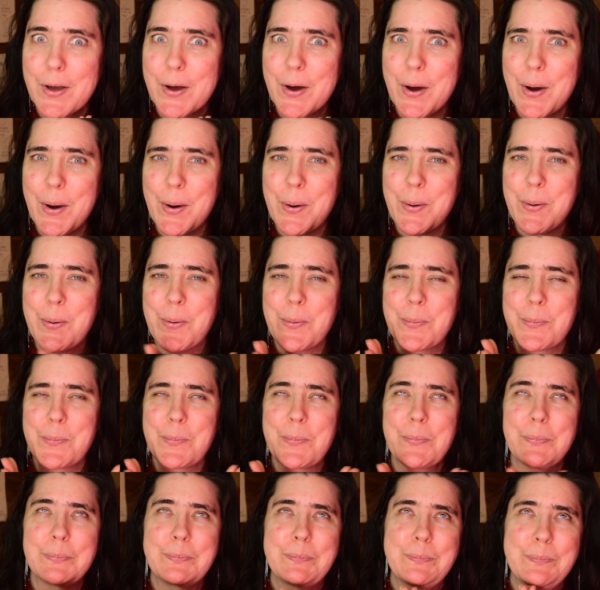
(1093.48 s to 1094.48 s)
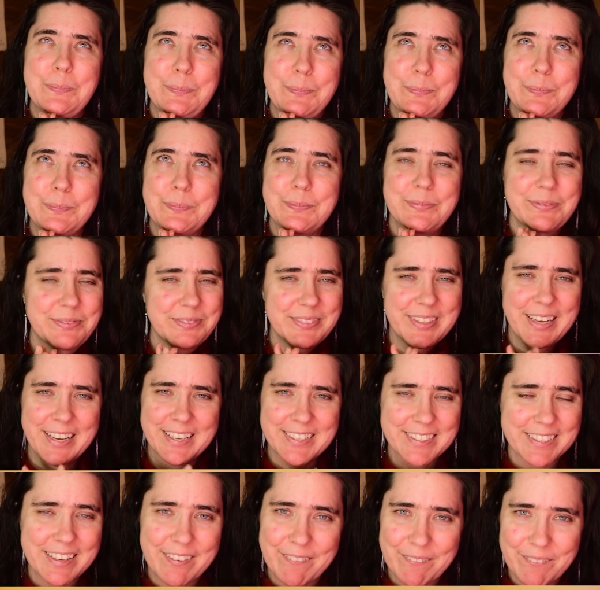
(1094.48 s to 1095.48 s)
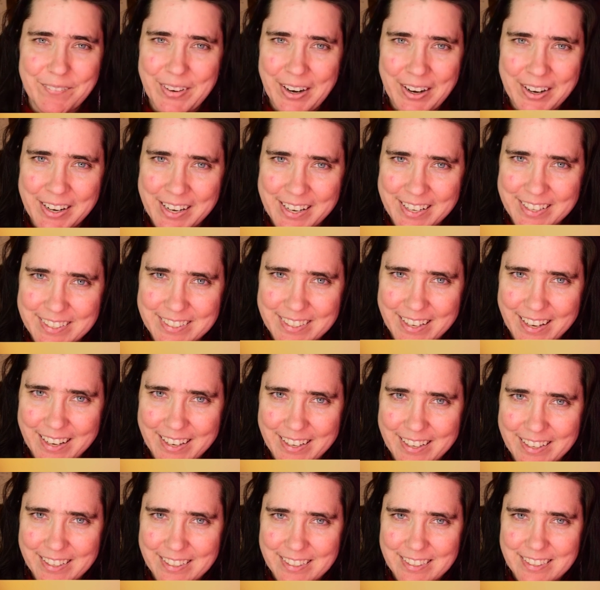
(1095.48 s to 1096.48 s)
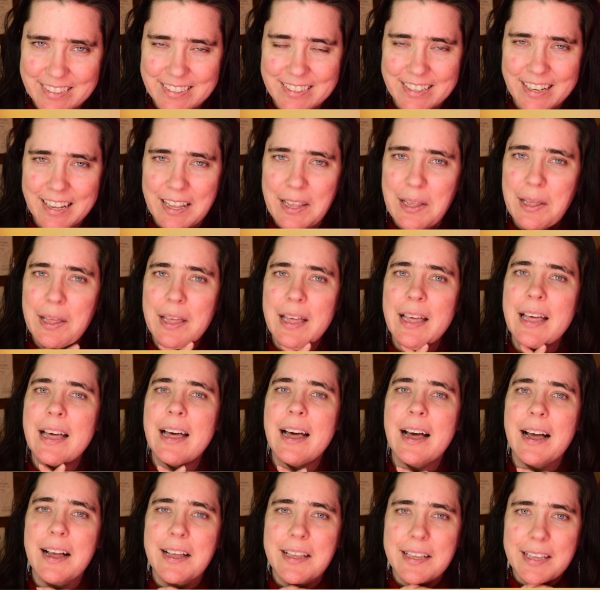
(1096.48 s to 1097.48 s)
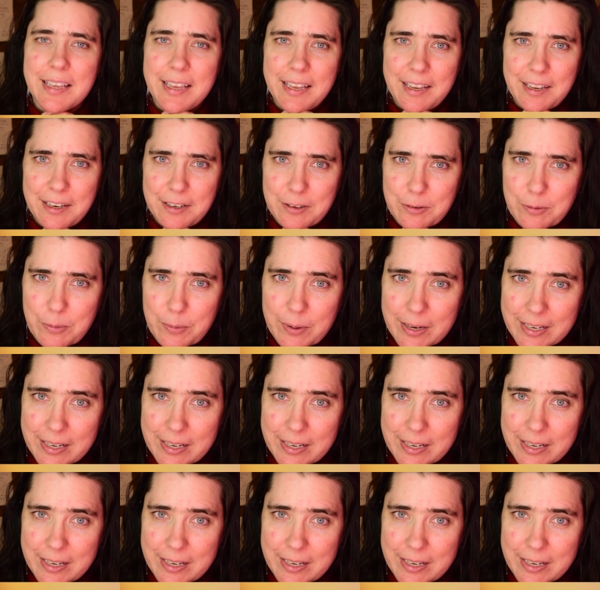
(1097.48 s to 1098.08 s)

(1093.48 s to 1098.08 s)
Oh, yes, I'm very excited. I can't